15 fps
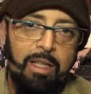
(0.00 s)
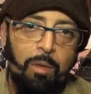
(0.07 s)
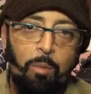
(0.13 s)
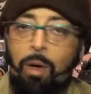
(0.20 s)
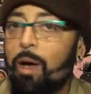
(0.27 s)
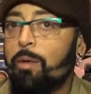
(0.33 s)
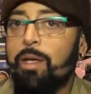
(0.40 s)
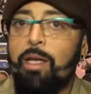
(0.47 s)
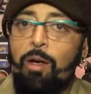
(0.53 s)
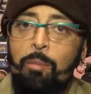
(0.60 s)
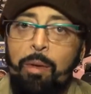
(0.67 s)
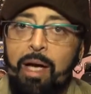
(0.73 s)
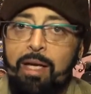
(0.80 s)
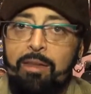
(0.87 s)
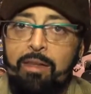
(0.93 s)
And why would I go
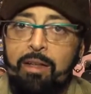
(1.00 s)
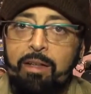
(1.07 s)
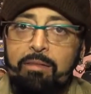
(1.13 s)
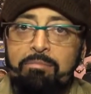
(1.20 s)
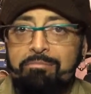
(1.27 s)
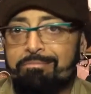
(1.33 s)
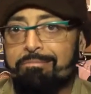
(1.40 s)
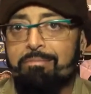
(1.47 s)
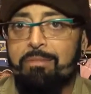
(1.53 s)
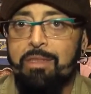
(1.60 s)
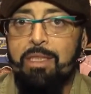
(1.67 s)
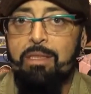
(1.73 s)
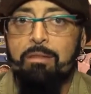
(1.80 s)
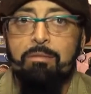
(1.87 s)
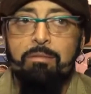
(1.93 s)
back there?
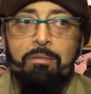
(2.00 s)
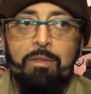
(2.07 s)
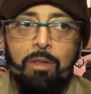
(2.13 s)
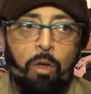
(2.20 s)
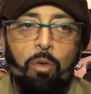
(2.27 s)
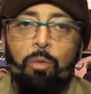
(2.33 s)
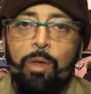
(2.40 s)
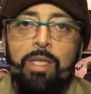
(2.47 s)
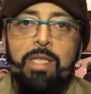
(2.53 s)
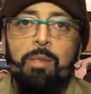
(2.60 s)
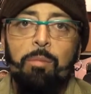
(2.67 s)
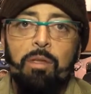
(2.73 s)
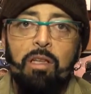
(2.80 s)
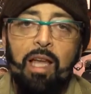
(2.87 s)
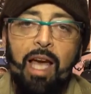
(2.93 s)
Yeah, no
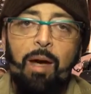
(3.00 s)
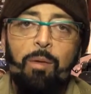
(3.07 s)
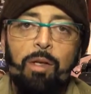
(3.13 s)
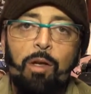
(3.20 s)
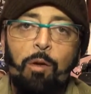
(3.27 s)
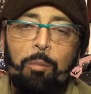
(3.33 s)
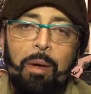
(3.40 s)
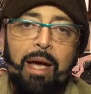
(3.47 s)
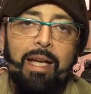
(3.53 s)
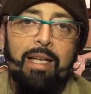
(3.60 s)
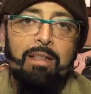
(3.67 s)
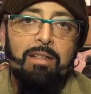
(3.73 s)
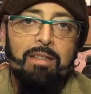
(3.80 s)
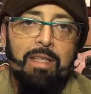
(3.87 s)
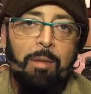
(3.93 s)
reasonable cat would go back
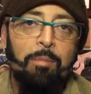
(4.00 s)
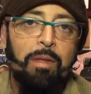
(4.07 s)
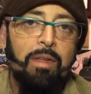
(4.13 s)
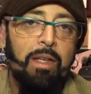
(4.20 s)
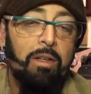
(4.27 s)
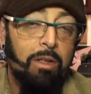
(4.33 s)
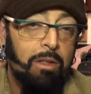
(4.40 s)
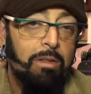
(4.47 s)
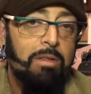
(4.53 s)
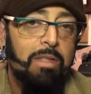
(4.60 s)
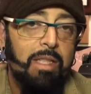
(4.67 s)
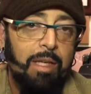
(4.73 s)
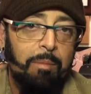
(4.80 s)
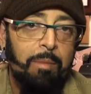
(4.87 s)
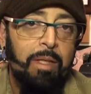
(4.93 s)
into something that hurts
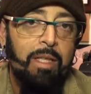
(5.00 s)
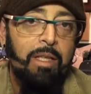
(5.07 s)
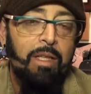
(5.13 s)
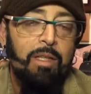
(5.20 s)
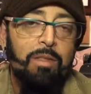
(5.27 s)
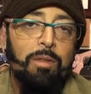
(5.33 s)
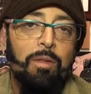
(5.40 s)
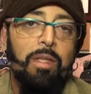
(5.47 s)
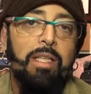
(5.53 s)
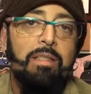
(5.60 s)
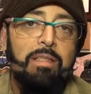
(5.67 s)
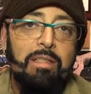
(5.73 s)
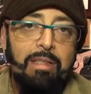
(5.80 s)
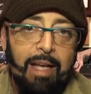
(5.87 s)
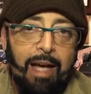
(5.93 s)
them, so they
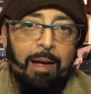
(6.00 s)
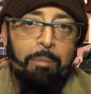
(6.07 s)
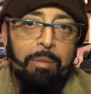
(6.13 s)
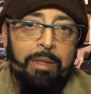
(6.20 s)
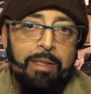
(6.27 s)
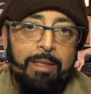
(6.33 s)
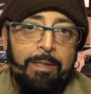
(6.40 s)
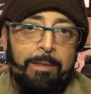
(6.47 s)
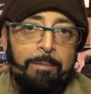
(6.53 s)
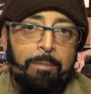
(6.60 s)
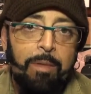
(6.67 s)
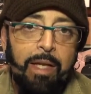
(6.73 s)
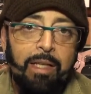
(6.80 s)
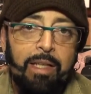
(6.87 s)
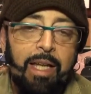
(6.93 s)
stop.
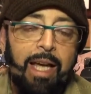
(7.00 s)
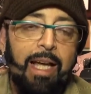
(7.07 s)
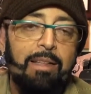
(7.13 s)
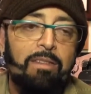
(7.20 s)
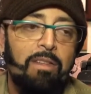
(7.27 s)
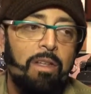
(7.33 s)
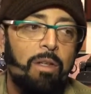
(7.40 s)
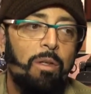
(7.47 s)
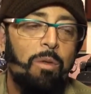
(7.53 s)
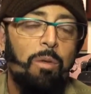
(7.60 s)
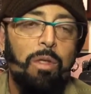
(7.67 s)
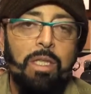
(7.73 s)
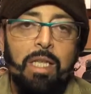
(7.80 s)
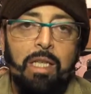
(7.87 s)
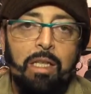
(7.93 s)
And cats who
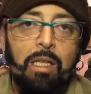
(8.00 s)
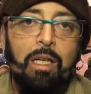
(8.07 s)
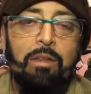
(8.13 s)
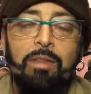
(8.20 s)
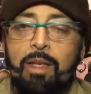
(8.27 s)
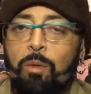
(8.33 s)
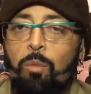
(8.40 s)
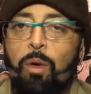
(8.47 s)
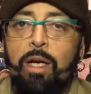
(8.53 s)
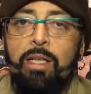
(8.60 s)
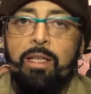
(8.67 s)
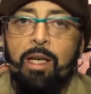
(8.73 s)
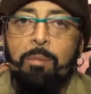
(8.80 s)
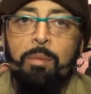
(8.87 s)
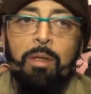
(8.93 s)
are declawed then
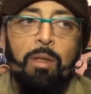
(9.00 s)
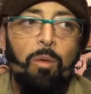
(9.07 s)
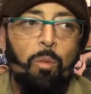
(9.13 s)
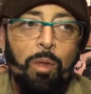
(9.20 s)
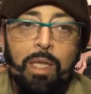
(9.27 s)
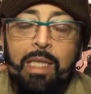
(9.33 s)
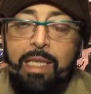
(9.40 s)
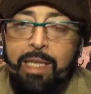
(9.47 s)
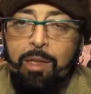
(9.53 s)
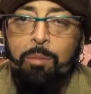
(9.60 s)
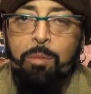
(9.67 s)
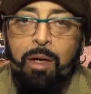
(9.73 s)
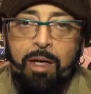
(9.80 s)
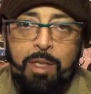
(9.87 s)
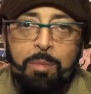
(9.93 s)
wind up with litter
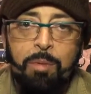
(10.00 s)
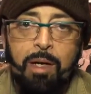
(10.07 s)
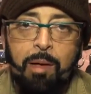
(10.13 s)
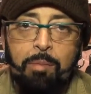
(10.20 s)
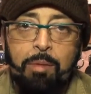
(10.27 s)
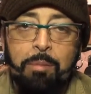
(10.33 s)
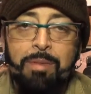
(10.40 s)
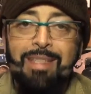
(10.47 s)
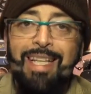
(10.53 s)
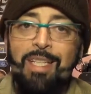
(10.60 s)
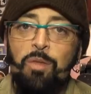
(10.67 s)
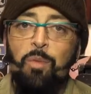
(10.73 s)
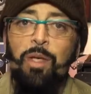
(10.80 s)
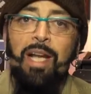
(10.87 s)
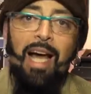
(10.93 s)
box problems.
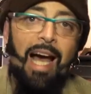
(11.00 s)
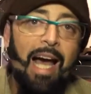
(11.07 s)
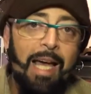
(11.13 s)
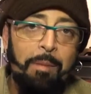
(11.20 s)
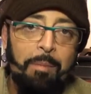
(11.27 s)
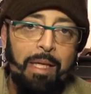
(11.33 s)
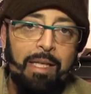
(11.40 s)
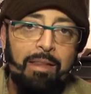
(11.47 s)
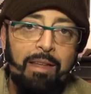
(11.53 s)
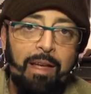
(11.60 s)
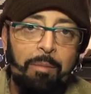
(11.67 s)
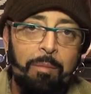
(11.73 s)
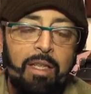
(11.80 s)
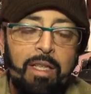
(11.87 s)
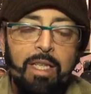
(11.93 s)
That's when I meet
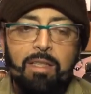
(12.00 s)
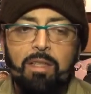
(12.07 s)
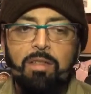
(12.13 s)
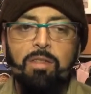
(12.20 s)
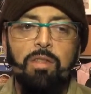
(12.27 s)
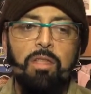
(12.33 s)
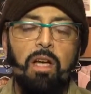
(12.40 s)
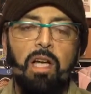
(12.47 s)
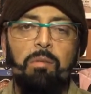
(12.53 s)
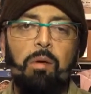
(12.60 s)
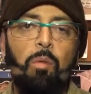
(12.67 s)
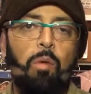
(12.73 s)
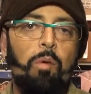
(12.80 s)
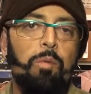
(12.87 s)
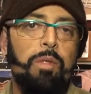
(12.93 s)
them. Let's also talk
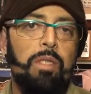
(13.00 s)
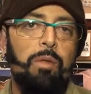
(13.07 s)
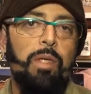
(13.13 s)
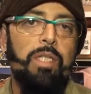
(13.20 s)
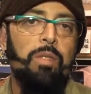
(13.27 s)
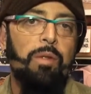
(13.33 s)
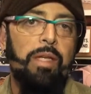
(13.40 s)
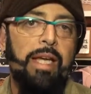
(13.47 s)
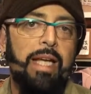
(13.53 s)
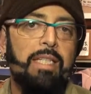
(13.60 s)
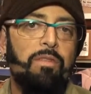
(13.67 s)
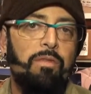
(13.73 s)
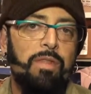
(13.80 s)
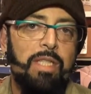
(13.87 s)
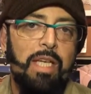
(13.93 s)
about what we're doing to a
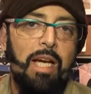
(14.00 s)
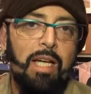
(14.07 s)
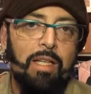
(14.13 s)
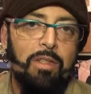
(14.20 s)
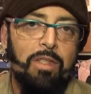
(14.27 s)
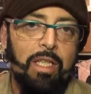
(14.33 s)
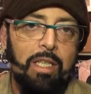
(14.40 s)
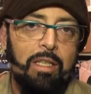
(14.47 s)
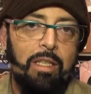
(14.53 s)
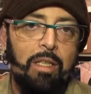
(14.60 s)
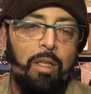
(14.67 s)
cat's physiology.